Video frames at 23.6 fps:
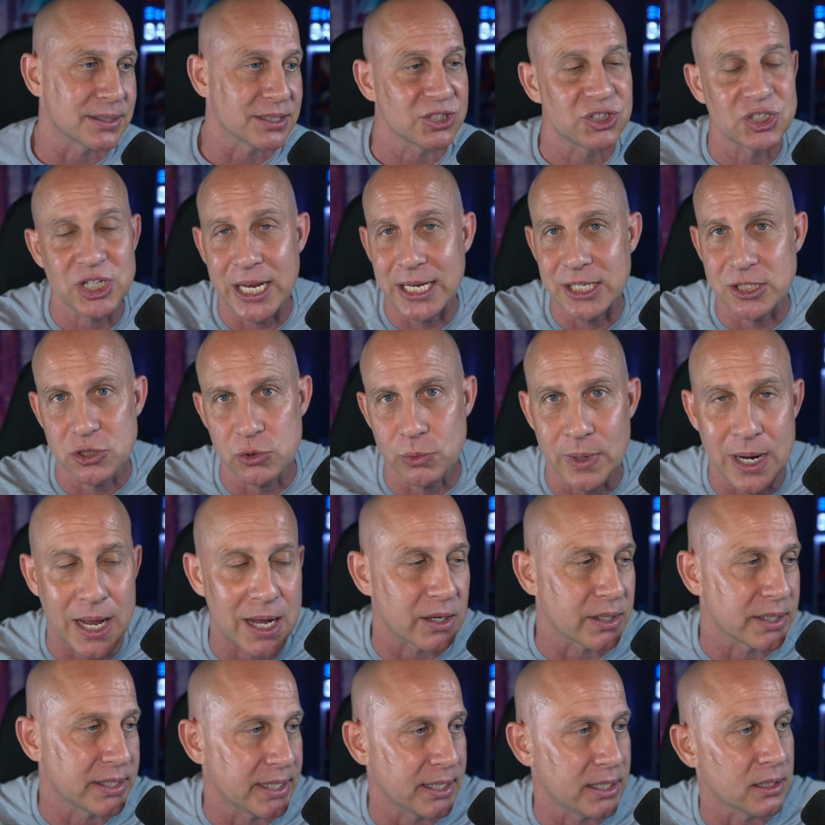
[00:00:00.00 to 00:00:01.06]
to change
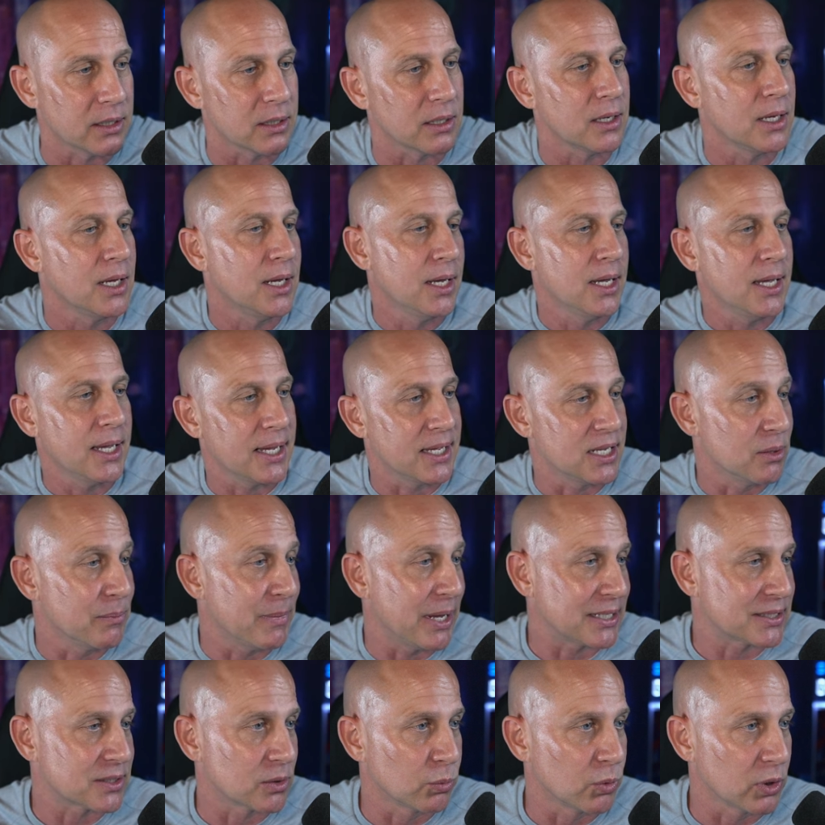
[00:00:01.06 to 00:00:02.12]
around gear and to
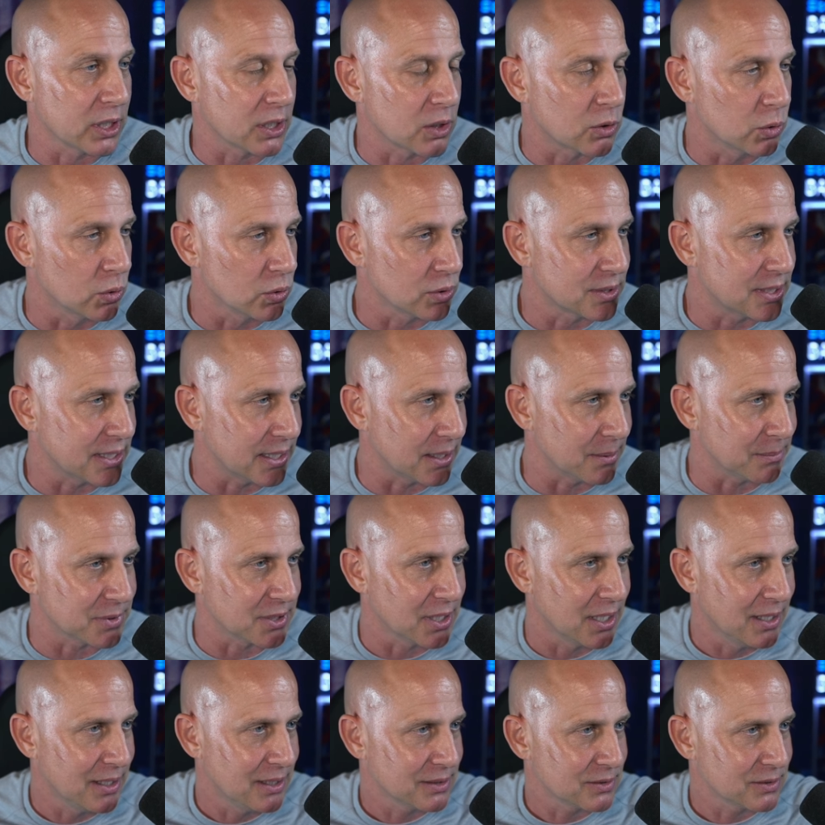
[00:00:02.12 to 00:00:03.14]
make some really cool teams.